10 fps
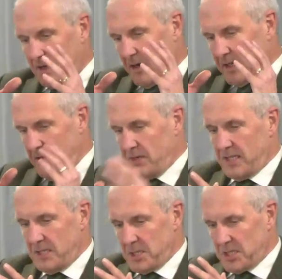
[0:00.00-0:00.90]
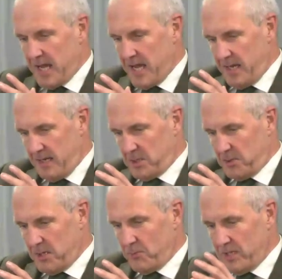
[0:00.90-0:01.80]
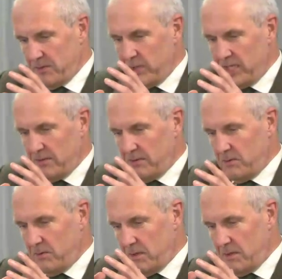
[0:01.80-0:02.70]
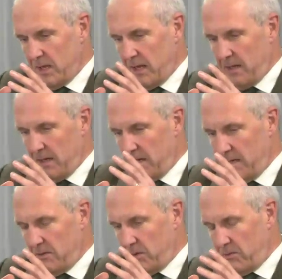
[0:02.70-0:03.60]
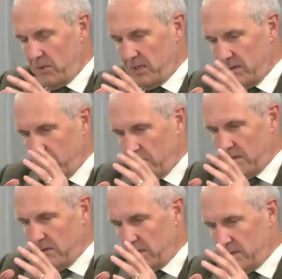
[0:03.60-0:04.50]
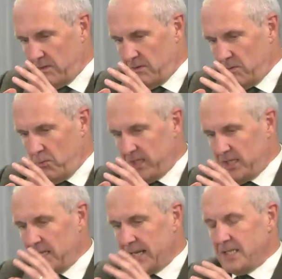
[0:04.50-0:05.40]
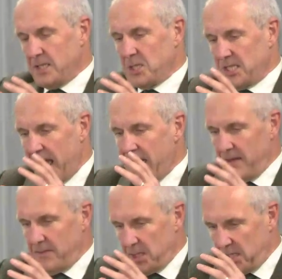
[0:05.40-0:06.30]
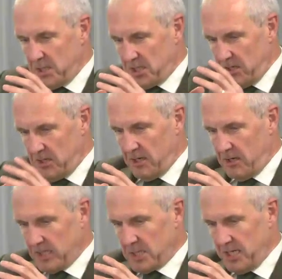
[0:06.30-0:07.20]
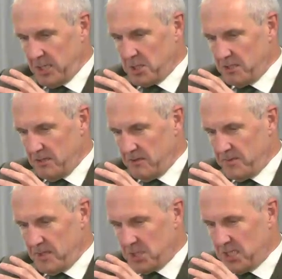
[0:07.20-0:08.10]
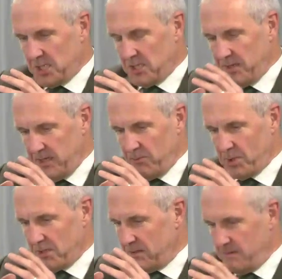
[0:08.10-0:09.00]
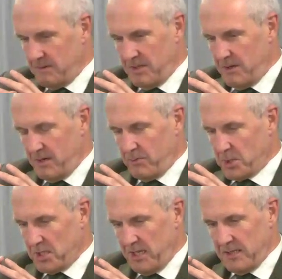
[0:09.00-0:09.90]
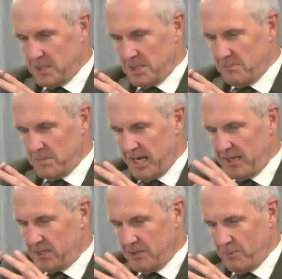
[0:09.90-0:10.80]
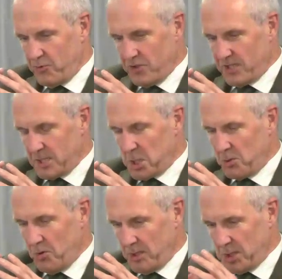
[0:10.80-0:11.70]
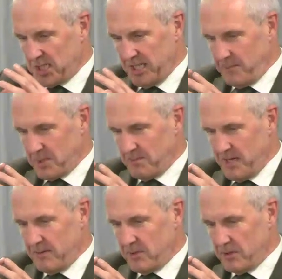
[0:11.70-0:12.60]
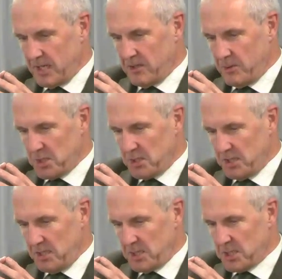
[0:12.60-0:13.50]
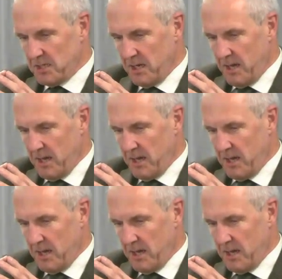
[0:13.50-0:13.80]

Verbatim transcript: I don't understand, as you say, we, we, we, we didn't understand this internal architecture of the system and it wasn't, you know, I wasn't in the technical or product assurance teams that may have got closer to this.